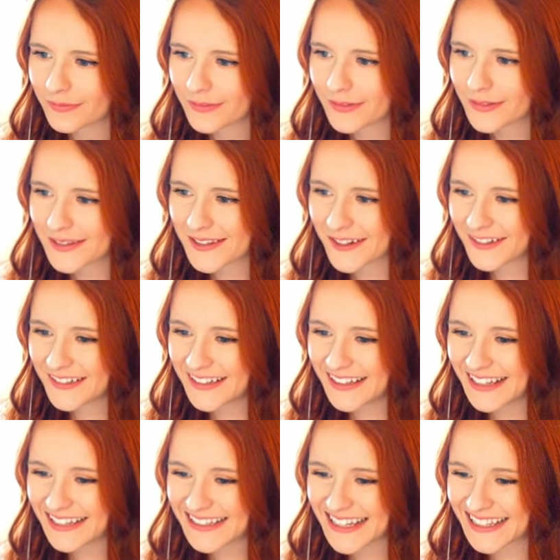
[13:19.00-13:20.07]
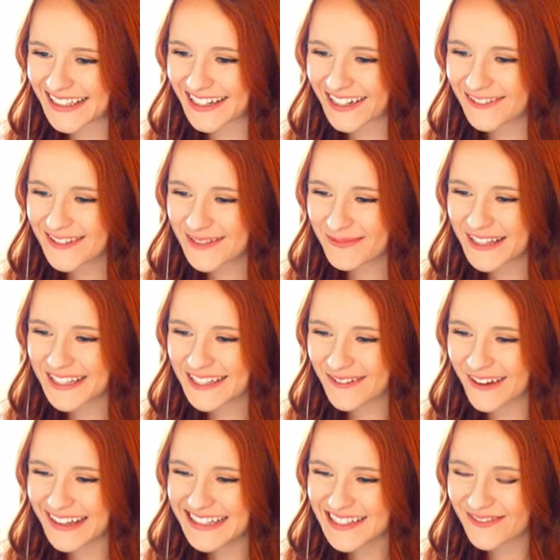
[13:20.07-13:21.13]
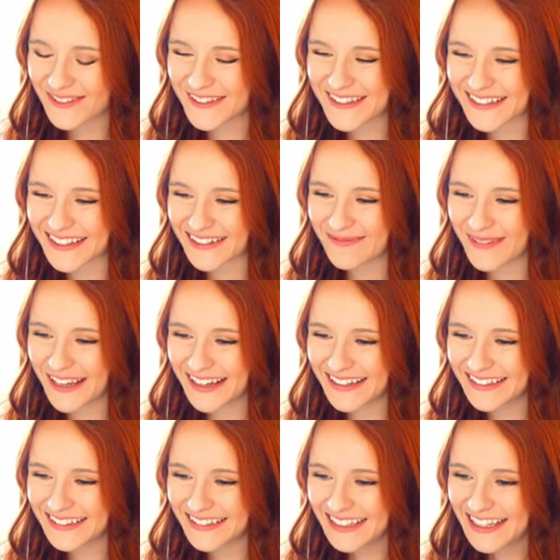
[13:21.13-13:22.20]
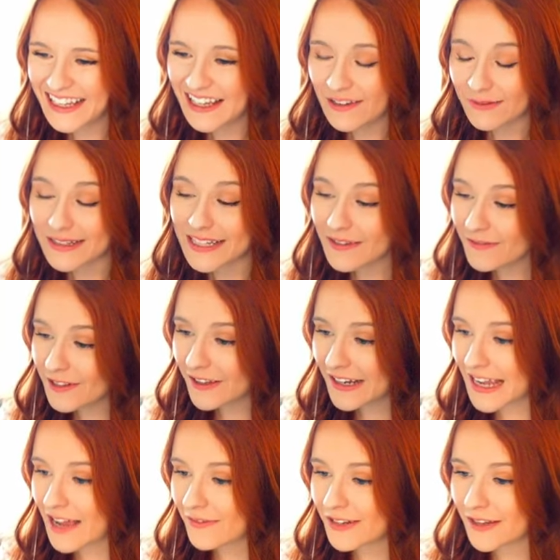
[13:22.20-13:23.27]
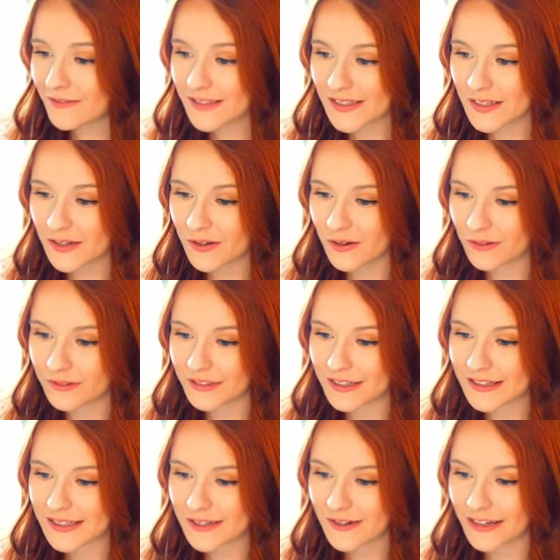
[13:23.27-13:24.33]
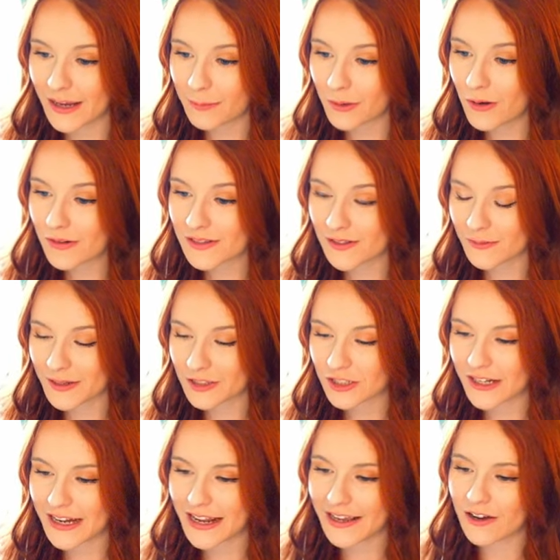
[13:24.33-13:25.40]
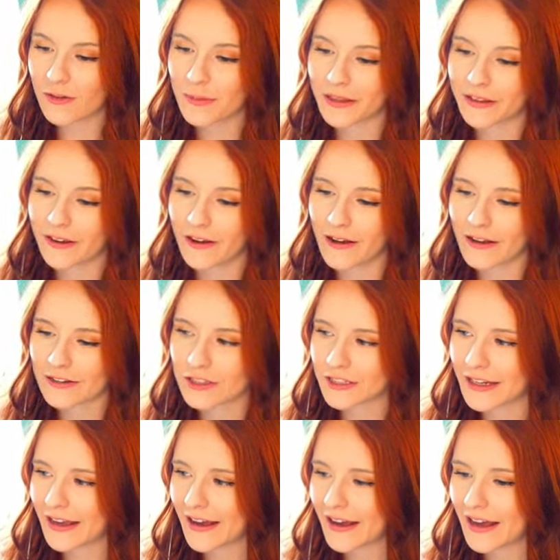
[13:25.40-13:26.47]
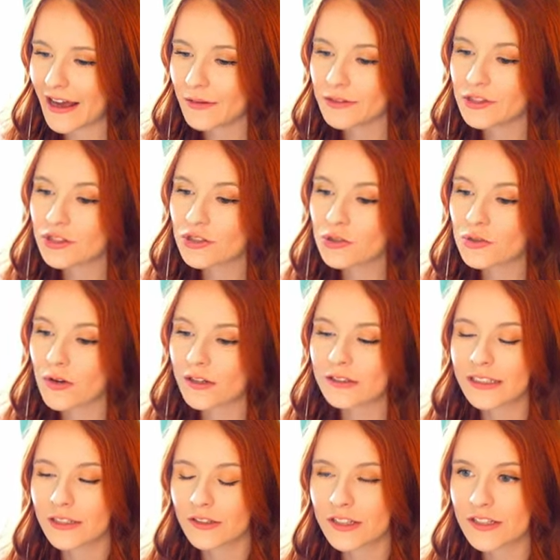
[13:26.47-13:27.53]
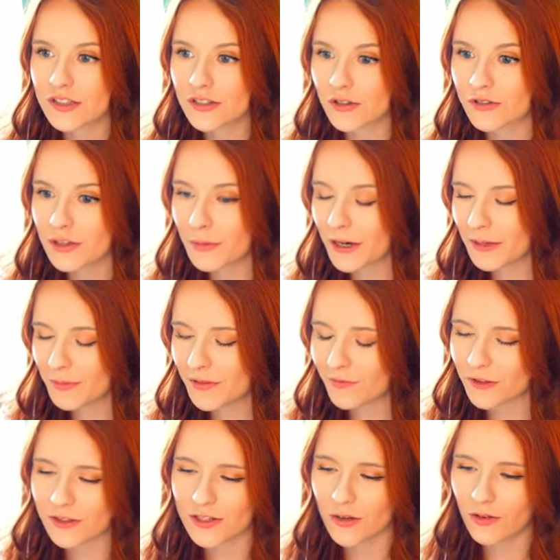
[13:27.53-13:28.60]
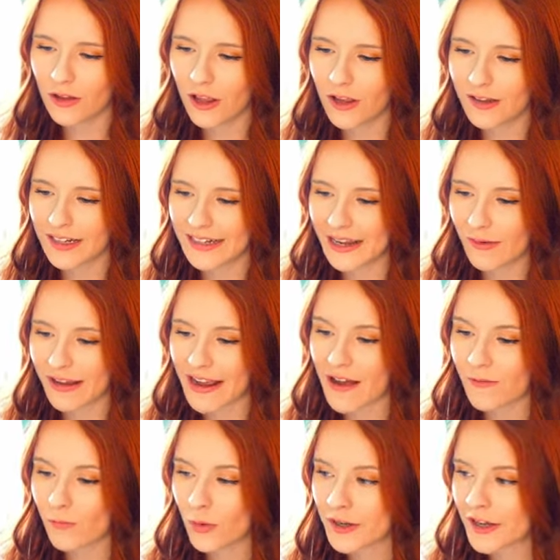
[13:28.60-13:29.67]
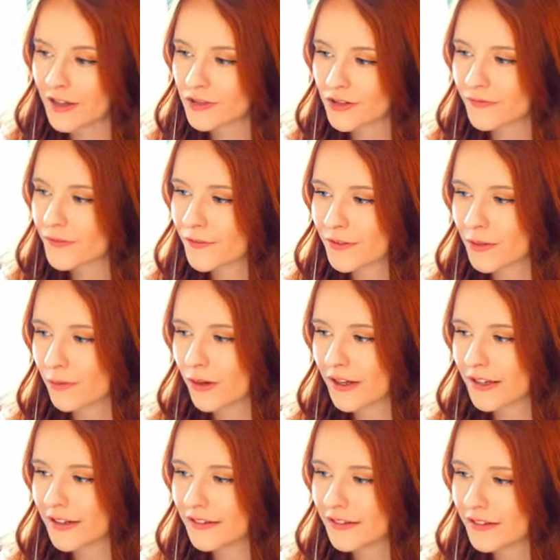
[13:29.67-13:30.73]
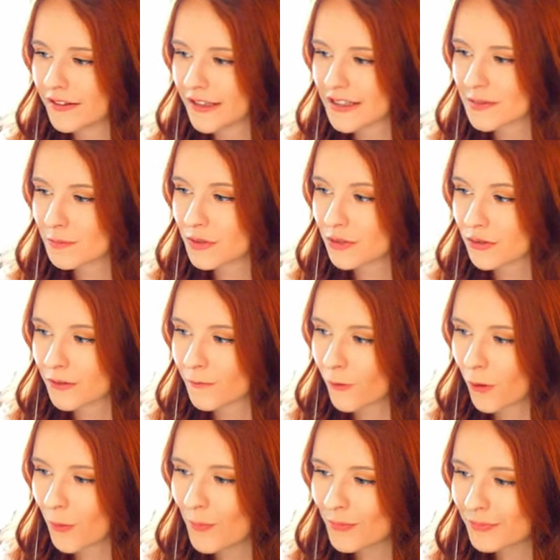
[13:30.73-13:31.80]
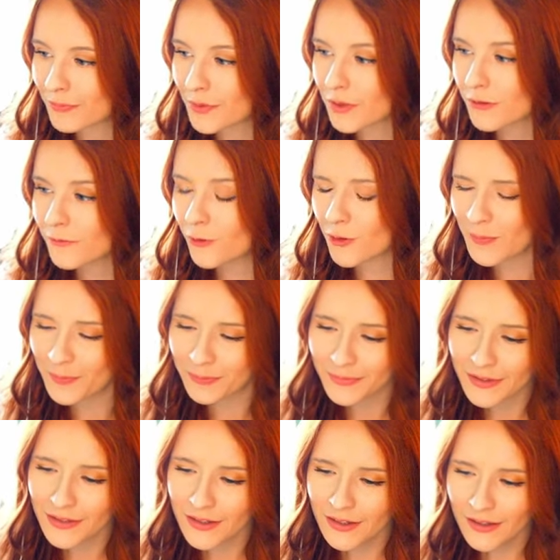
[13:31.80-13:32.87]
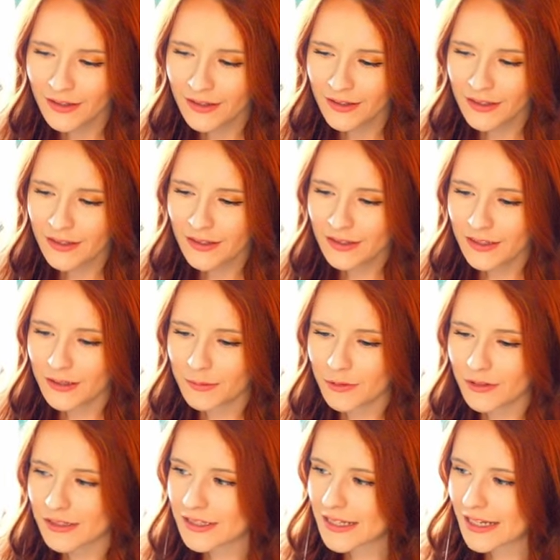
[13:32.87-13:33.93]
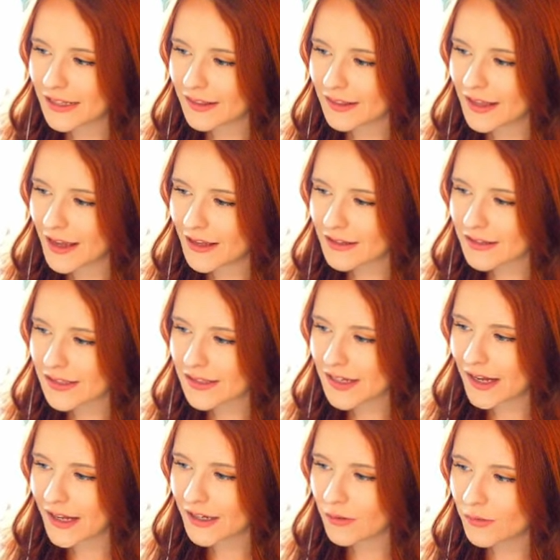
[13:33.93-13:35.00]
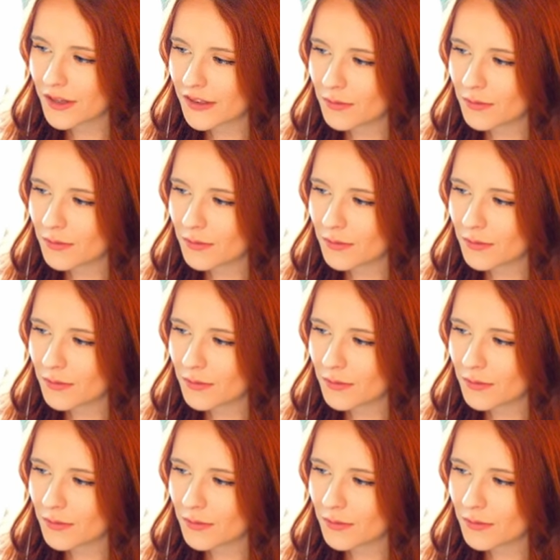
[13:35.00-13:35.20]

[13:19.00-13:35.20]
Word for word: starting to like take care of some of these quests feels good, man. We definitely have enough stone, considering I broke so much today. Oh my gosh, yeah. I was struggling on the stone department for so long, and now I have 151. Oh, that's beautiful. Beautiful. I'm going to take that stock with